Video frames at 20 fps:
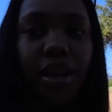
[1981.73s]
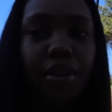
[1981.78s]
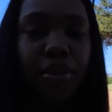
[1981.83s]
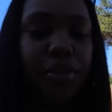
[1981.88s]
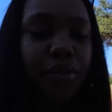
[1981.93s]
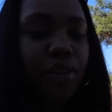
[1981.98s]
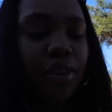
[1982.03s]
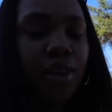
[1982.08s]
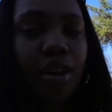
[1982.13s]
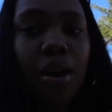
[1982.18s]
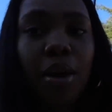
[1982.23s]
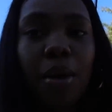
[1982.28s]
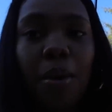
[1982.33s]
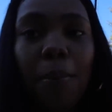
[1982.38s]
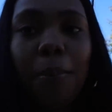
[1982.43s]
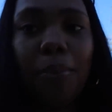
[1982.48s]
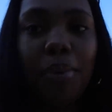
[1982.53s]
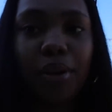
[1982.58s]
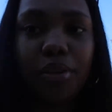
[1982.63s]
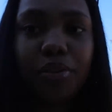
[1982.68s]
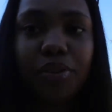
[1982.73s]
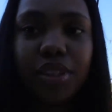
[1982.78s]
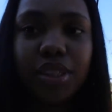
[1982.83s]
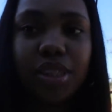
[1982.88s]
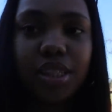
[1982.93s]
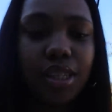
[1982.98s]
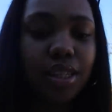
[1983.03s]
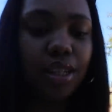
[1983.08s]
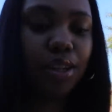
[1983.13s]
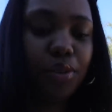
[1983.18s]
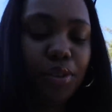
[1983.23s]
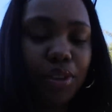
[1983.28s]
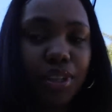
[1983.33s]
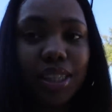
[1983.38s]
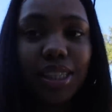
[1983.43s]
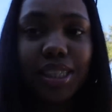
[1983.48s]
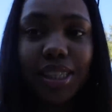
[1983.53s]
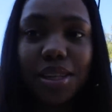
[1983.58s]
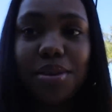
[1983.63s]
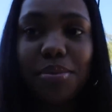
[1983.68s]
have breakfast, if you
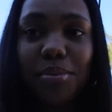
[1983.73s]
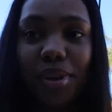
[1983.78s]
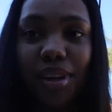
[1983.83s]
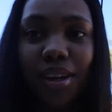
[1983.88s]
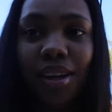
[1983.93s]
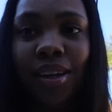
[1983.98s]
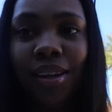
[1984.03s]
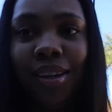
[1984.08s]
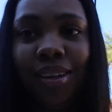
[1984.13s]
can see me.